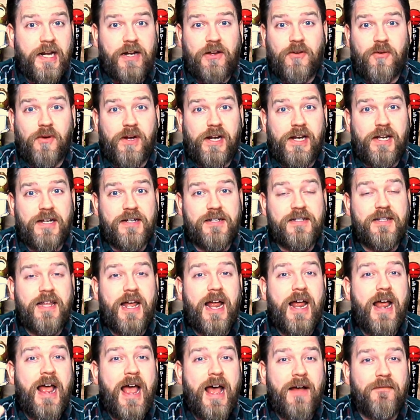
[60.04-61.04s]
ingredients
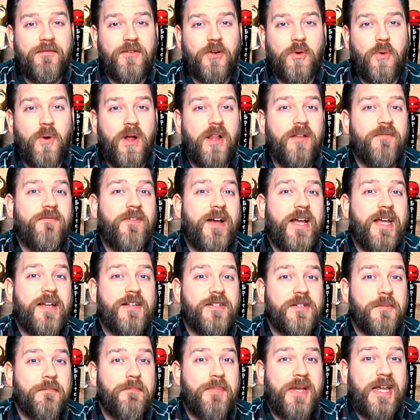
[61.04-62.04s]
that have to qualify it
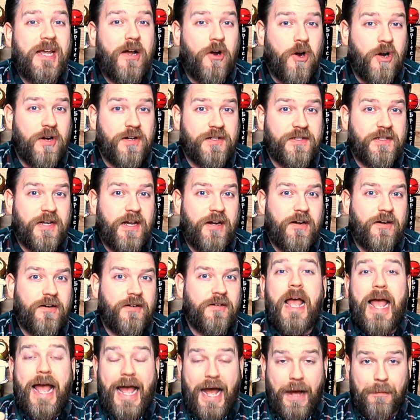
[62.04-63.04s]
to be a hard cider:
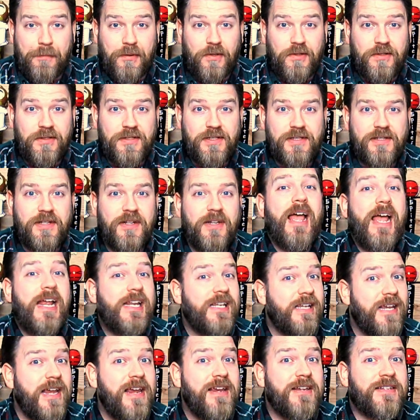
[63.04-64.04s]
apples and
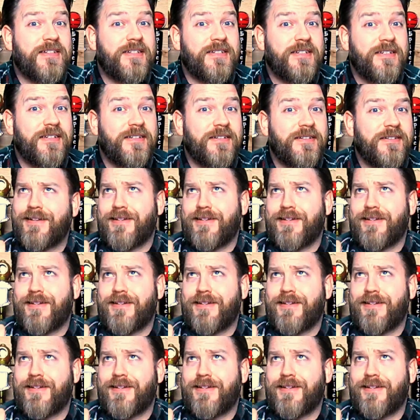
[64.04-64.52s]
yeast.